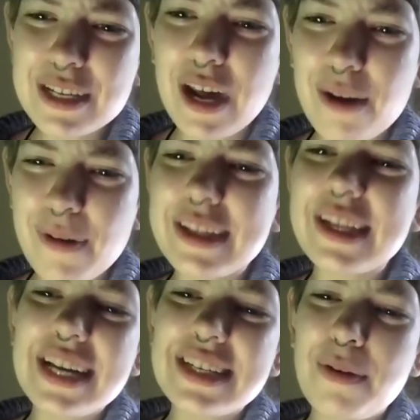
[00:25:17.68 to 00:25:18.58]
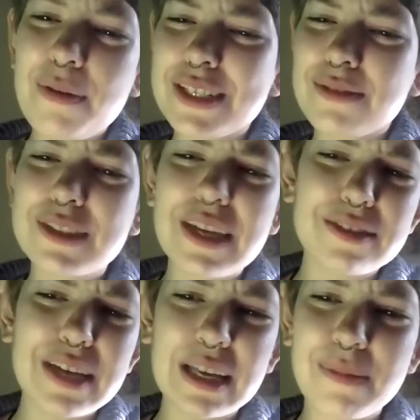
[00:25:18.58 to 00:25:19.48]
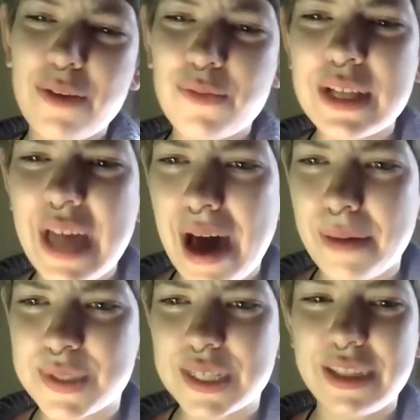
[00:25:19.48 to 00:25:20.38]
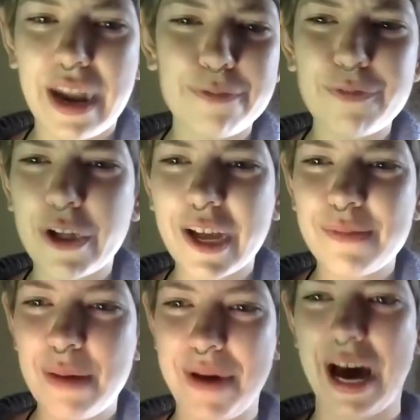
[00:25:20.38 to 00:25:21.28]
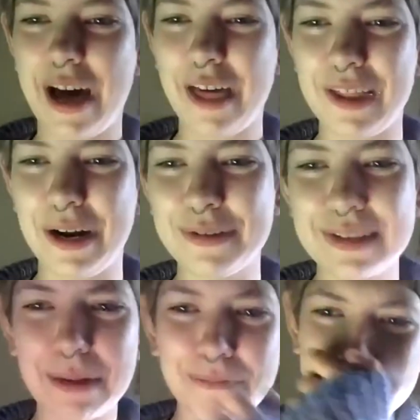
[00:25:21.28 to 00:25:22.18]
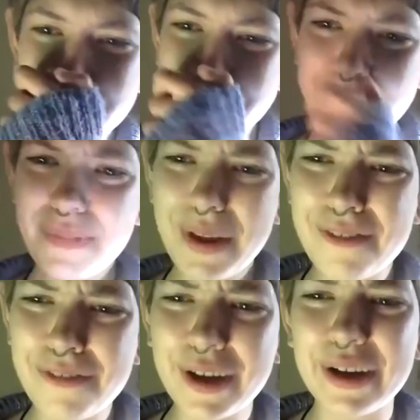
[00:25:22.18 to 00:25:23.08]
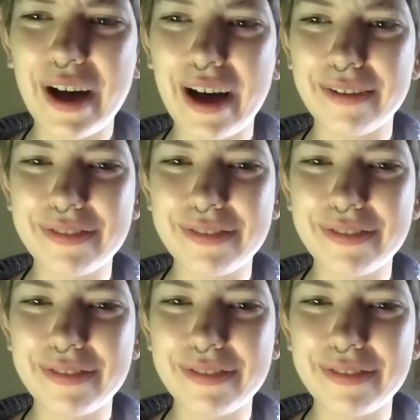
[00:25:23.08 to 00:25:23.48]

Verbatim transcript: a lot of the last time you guys were t- telling me I relapsed and that I'm falling on my path, and I was just like, fuck off.